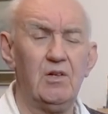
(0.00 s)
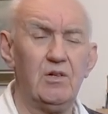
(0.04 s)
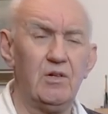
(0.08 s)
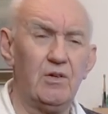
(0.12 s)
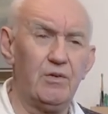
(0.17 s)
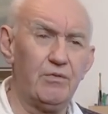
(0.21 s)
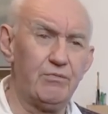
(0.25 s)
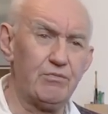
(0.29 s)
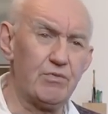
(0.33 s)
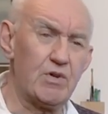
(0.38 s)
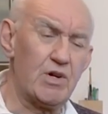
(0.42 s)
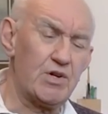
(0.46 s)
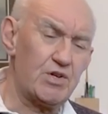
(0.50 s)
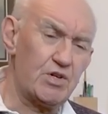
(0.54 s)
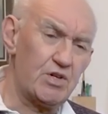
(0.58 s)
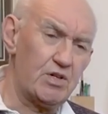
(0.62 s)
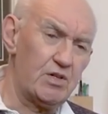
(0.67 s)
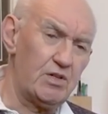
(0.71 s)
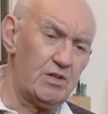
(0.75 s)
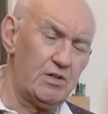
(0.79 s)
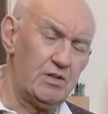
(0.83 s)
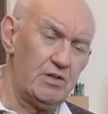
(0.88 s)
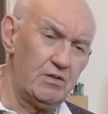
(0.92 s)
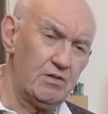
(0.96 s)
of
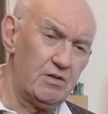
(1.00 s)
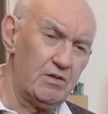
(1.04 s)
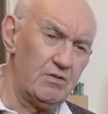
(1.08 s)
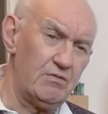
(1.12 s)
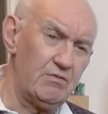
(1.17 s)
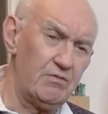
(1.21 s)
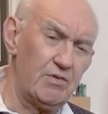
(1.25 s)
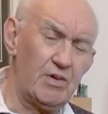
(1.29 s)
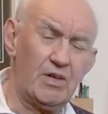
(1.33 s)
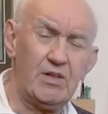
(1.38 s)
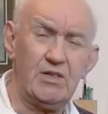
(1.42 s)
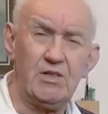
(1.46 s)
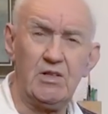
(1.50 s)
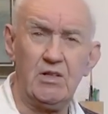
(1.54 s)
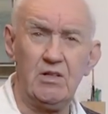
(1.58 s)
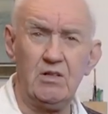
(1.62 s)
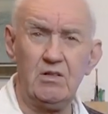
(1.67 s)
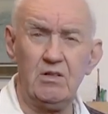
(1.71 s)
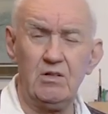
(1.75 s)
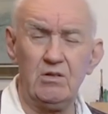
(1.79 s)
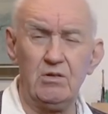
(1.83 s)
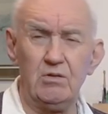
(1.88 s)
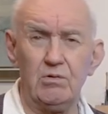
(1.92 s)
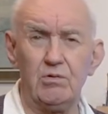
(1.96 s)
Russia
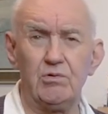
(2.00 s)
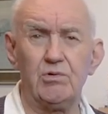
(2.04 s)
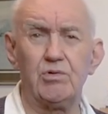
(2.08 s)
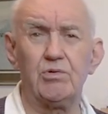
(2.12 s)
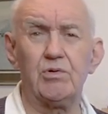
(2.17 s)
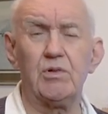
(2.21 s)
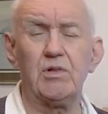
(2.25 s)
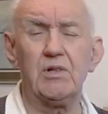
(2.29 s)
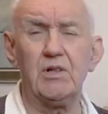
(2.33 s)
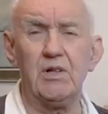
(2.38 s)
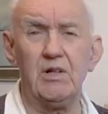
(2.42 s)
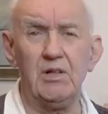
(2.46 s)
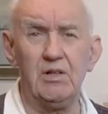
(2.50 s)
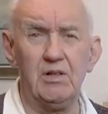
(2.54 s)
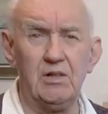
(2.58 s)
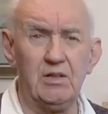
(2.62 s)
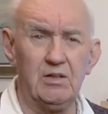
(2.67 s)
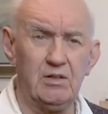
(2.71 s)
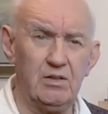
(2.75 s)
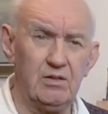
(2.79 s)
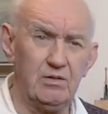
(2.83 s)
invading Ukraine